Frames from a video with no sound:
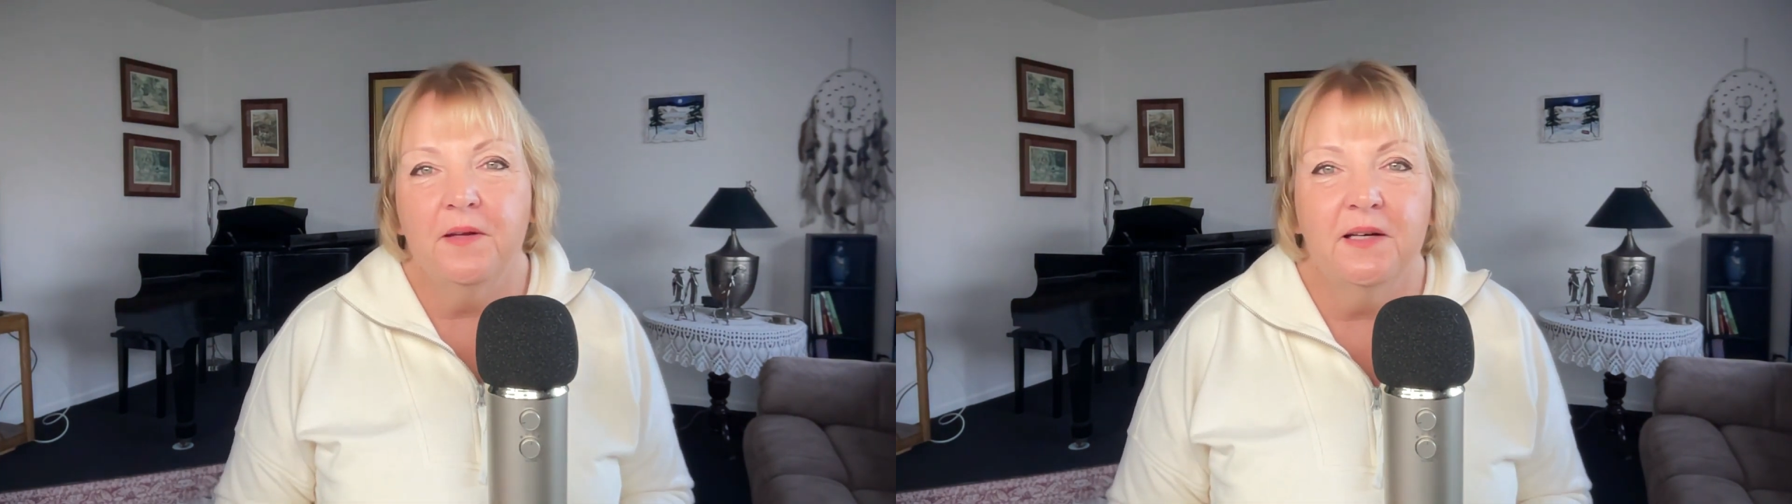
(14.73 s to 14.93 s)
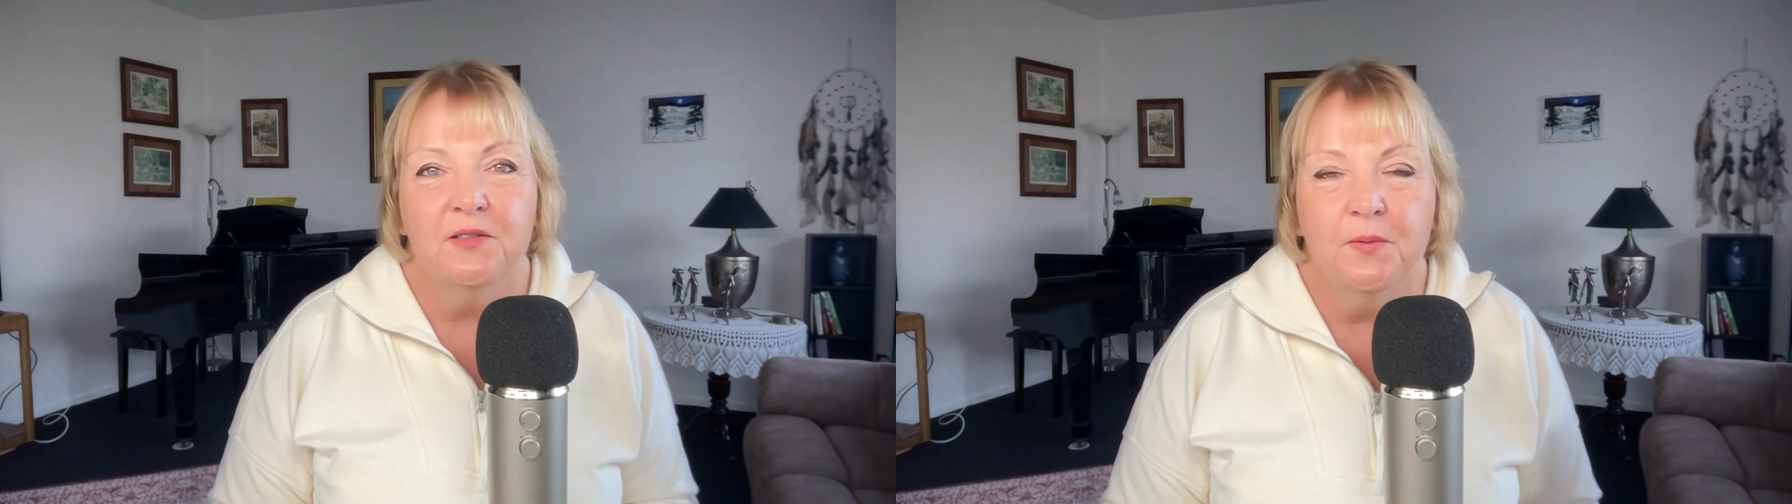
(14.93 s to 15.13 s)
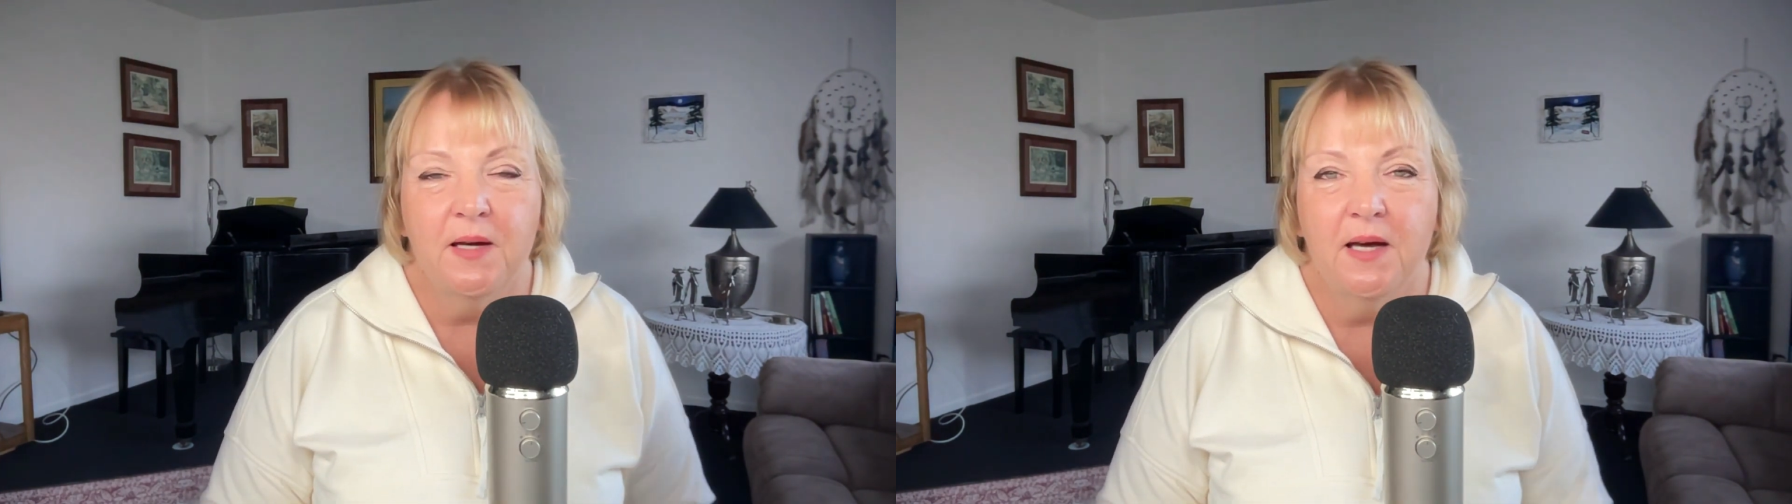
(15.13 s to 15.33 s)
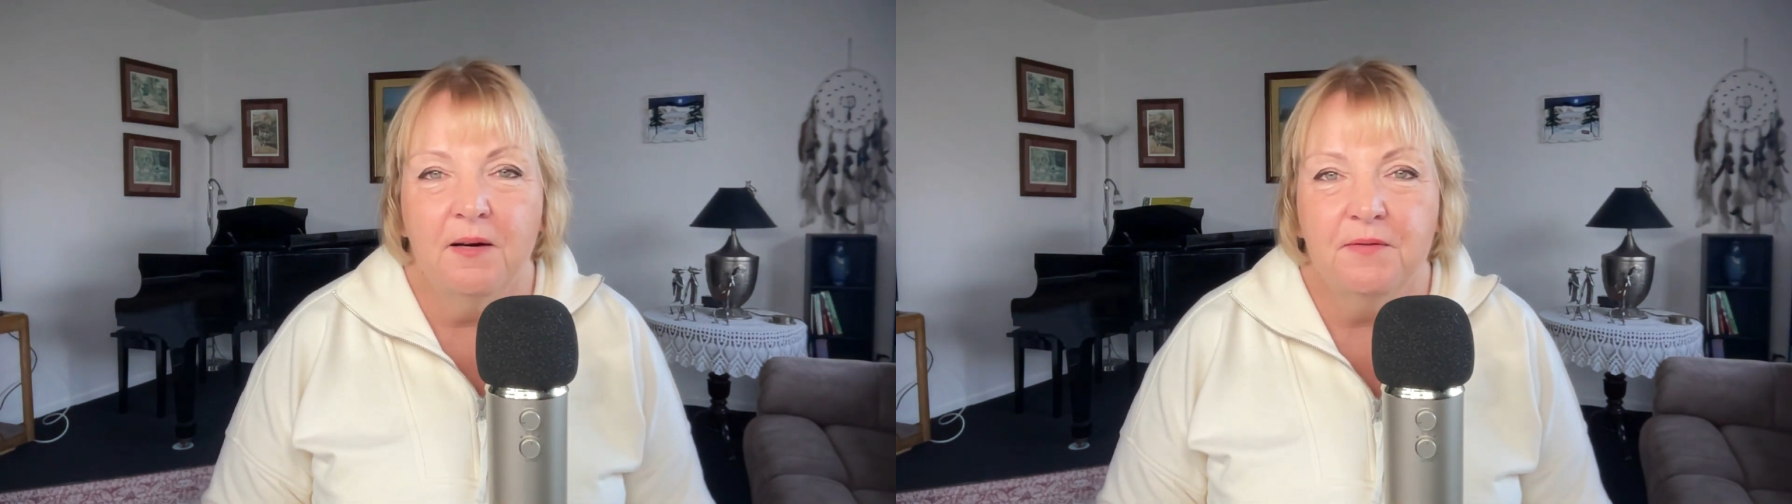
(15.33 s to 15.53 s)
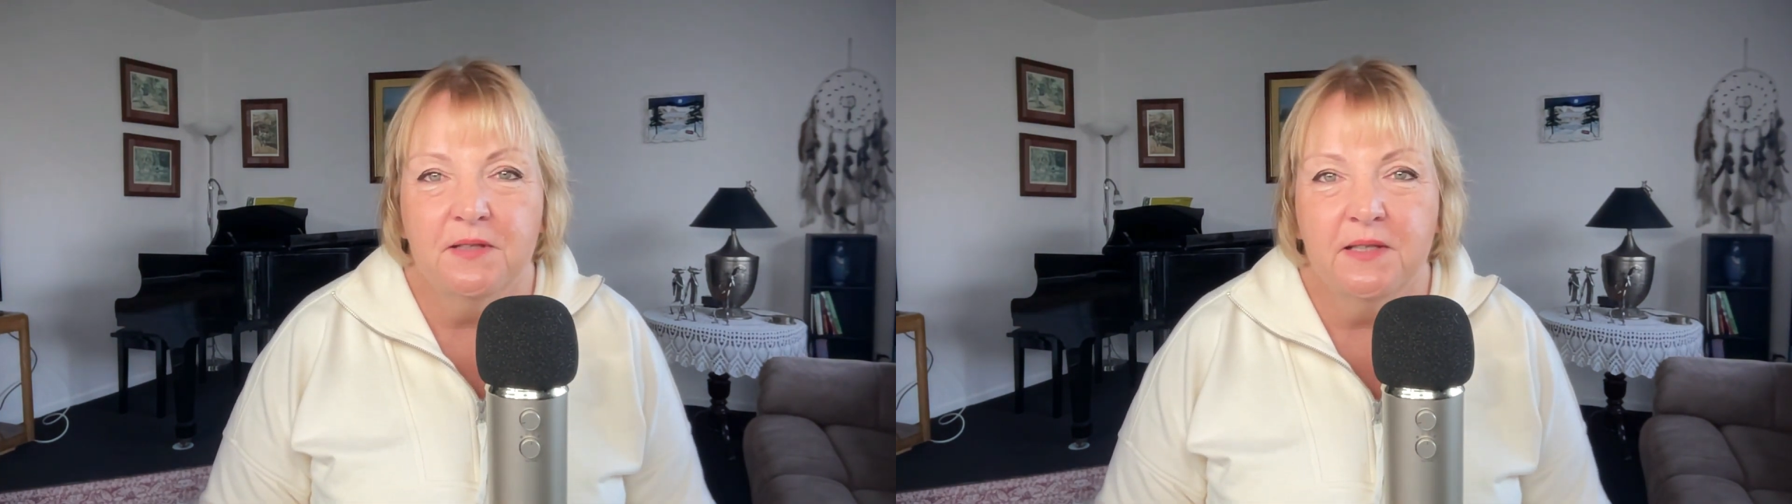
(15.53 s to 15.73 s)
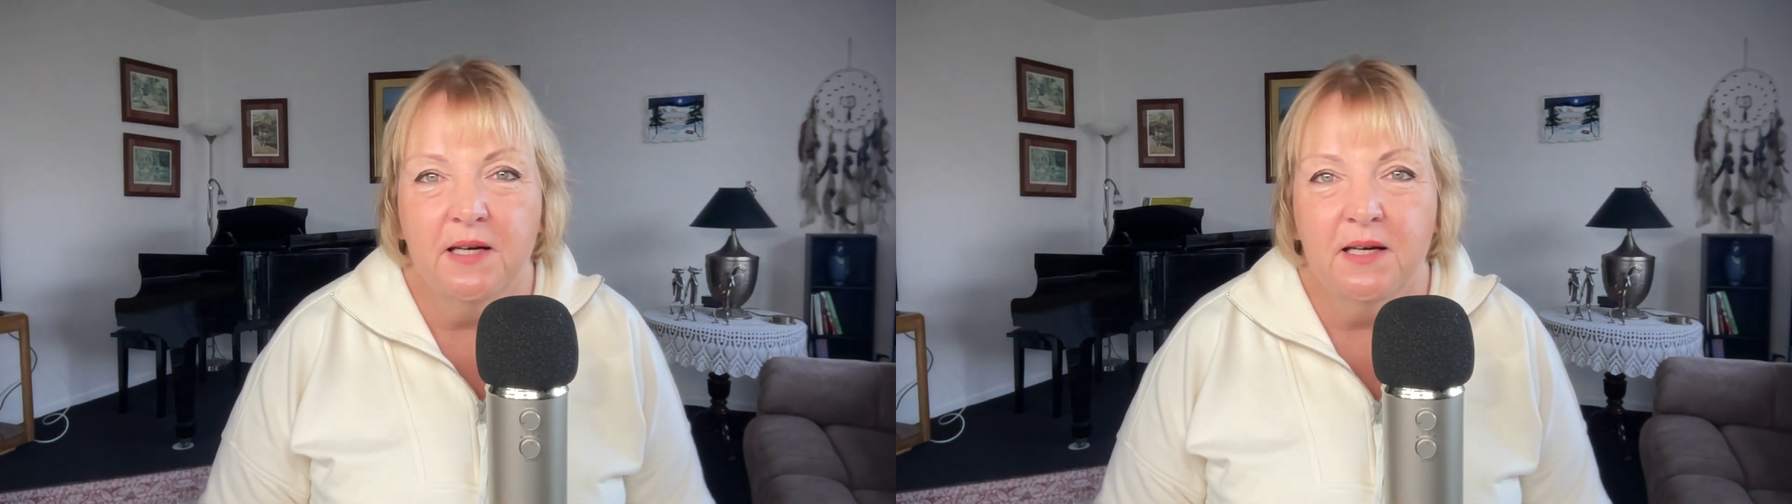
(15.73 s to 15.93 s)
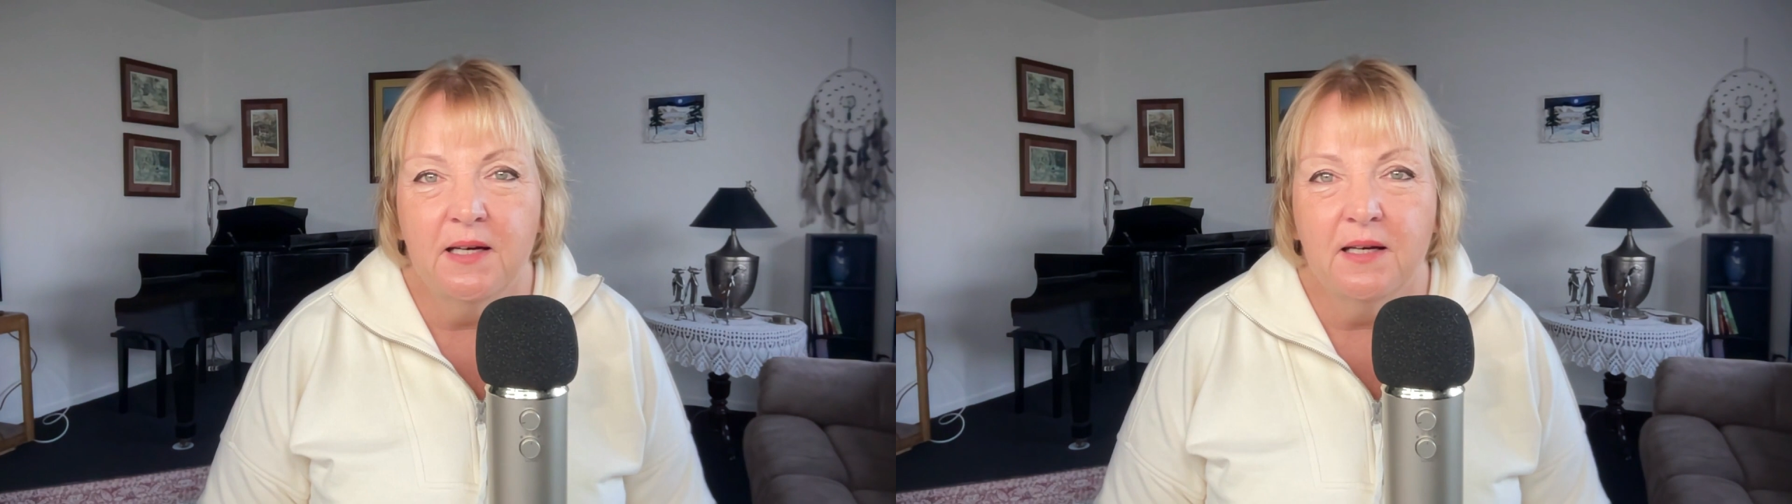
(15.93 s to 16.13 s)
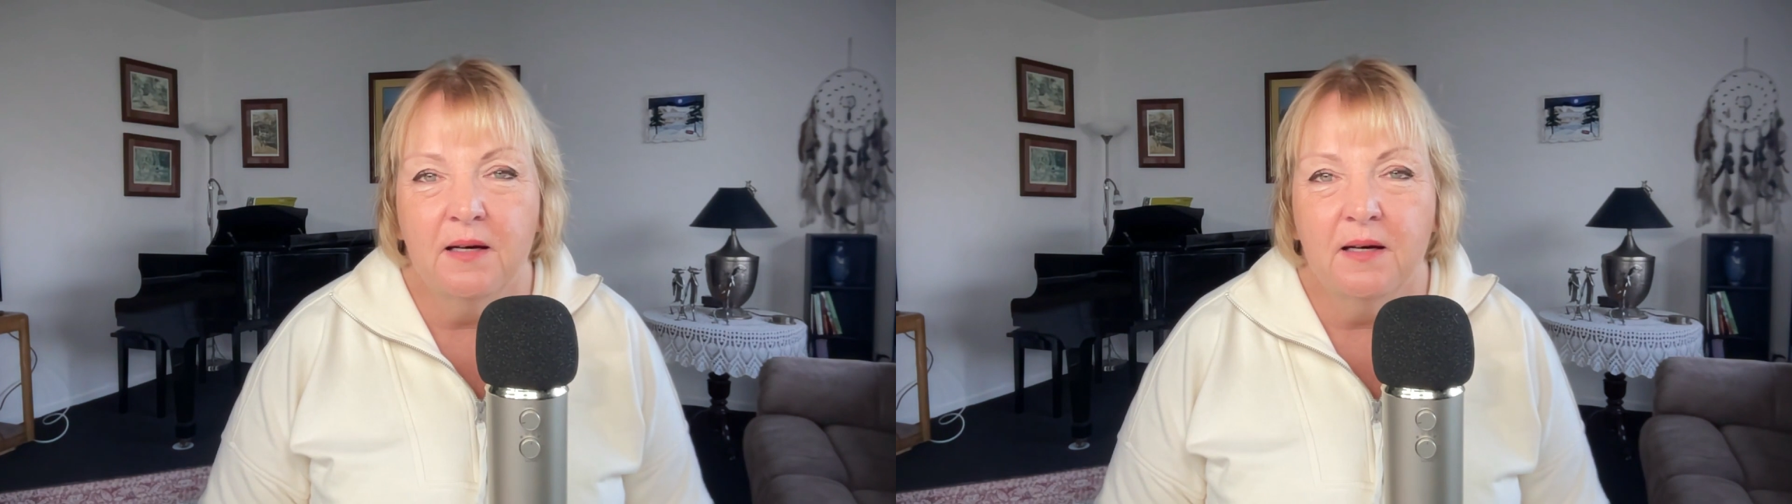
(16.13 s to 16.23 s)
things we have today